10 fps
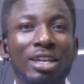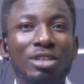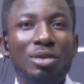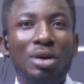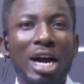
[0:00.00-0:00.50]

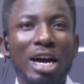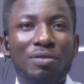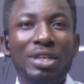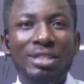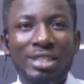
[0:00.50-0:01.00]
to have
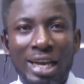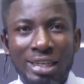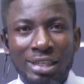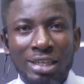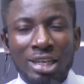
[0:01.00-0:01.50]

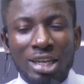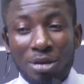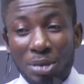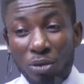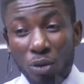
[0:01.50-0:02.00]
insight
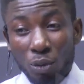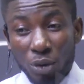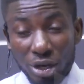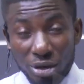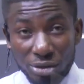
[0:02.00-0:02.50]
about what we
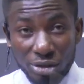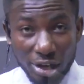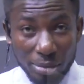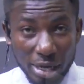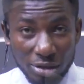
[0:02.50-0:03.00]
are going to talk
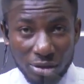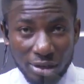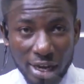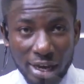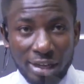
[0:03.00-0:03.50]
about
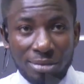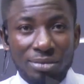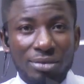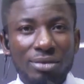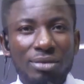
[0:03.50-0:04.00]
today.
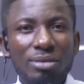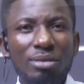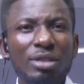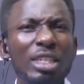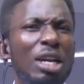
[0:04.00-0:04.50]

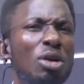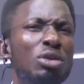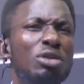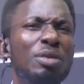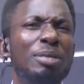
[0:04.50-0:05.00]
And
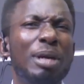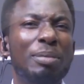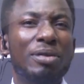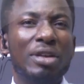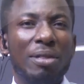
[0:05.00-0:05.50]
also
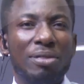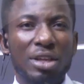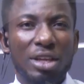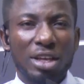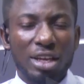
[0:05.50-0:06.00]
remember that
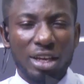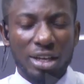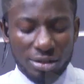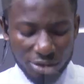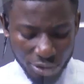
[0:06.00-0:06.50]

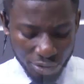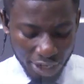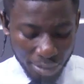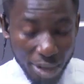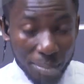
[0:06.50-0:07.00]
the story
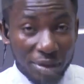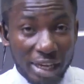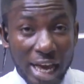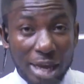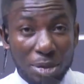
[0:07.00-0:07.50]
about the
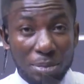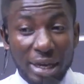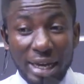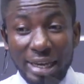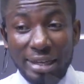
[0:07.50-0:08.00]

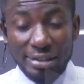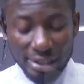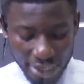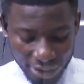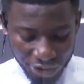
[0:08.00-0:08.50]
IPPIS
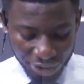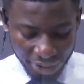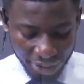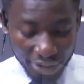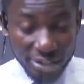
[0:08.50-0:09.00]
in
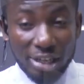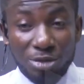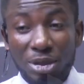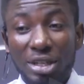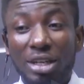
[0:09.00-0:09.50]
Nigeria, this has
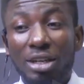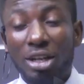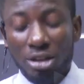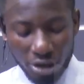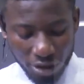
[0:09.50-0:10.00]
been
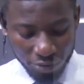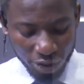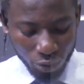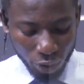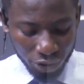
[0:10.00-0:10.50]
a lot of
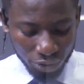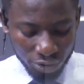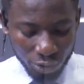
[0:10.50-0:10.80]
situations